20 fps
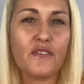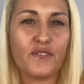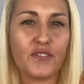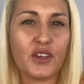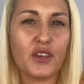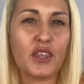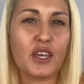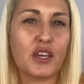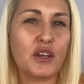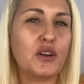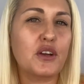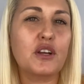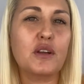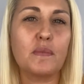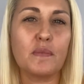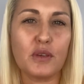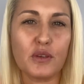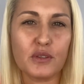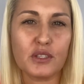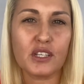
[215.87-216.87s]
feel like you're in a
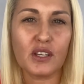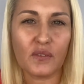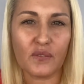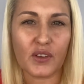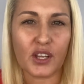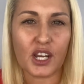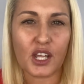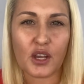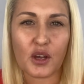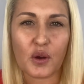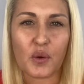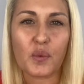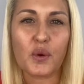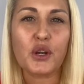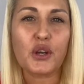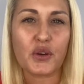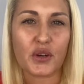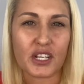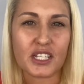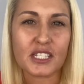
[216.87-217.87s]
music video when
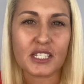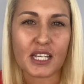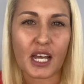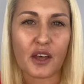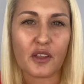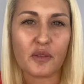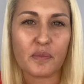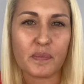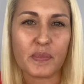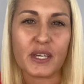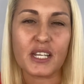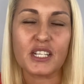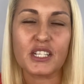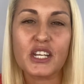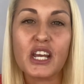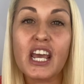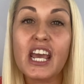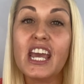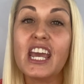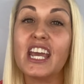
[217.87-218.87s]
you're in South Beach.
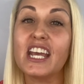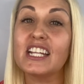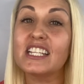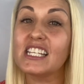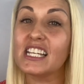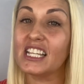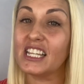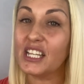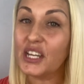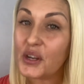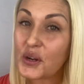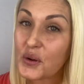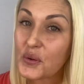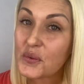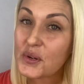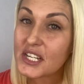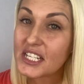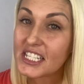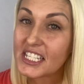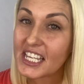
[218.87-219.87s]
It's a little
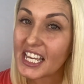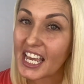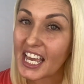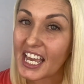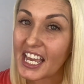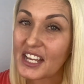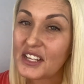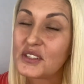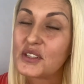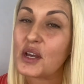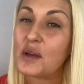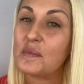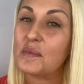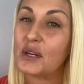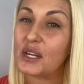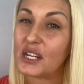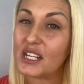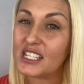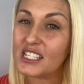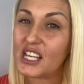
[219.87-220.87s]
risque, so I'm
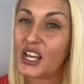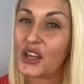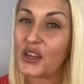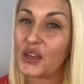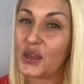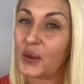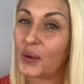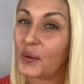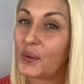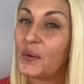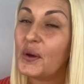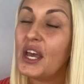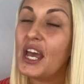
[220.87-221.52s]
gonna tell you,